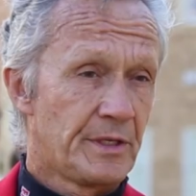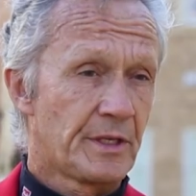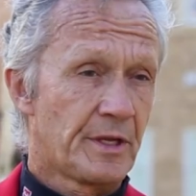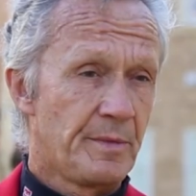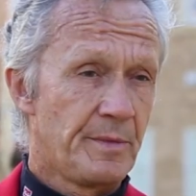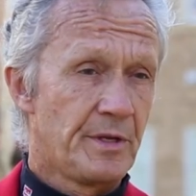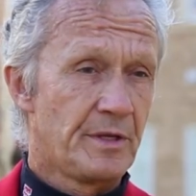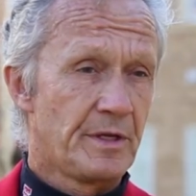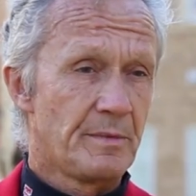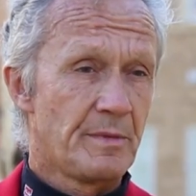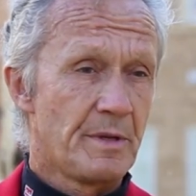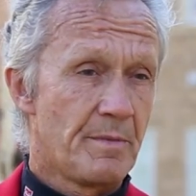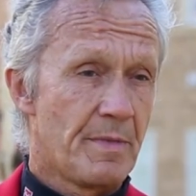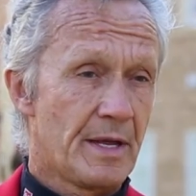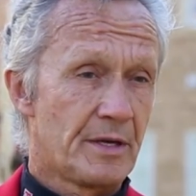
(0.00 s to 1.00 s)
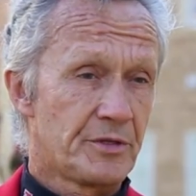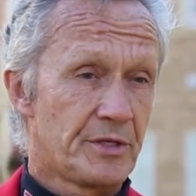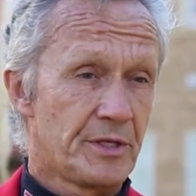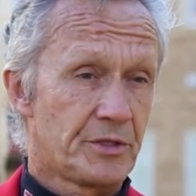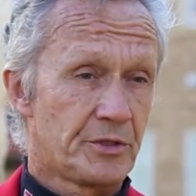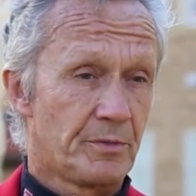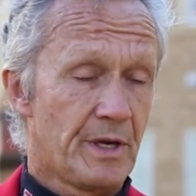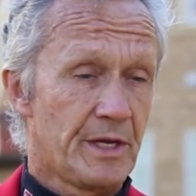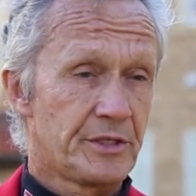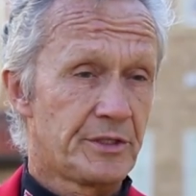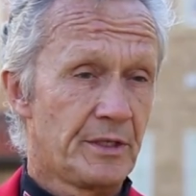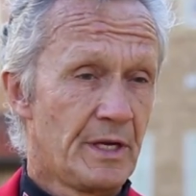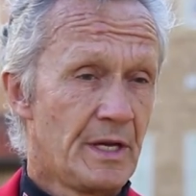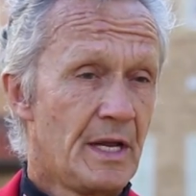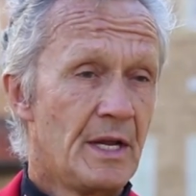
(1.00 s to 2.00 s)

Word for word: the community be better situation,